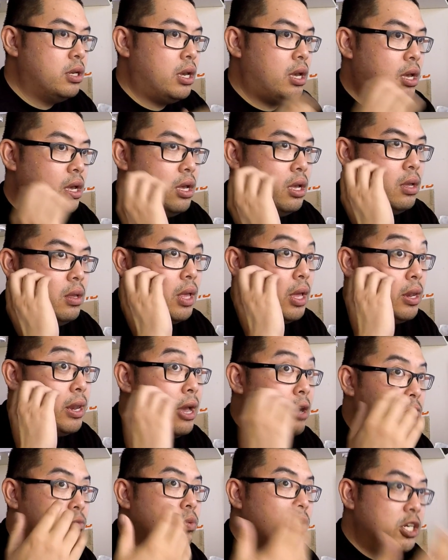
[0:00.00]
are
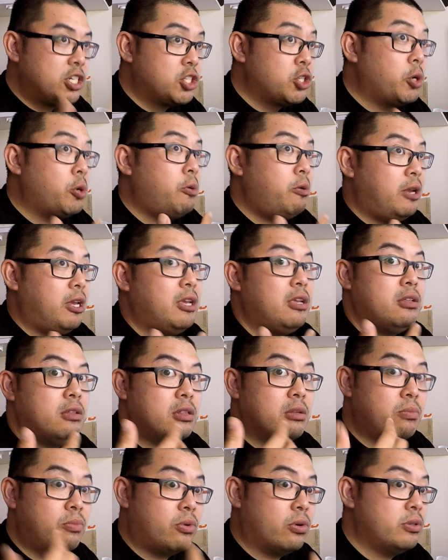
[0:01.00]
now retroing
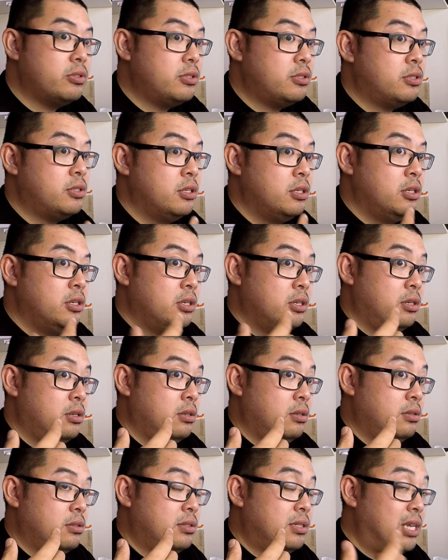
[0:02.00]
LeBron's
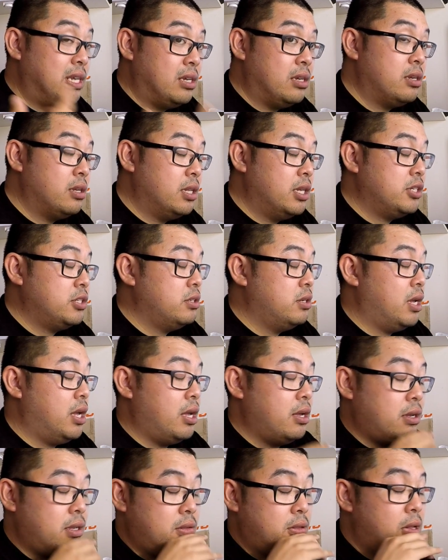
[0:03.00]
sneaker collection
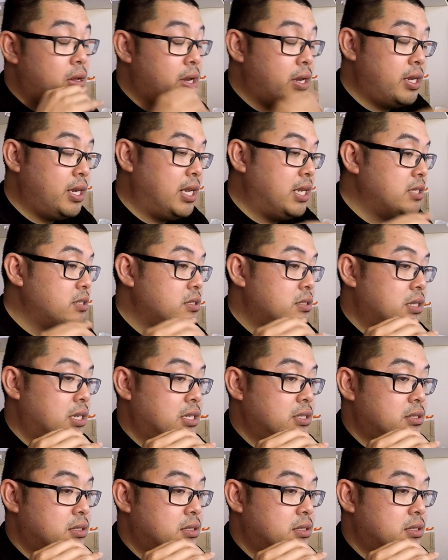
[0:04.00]
line is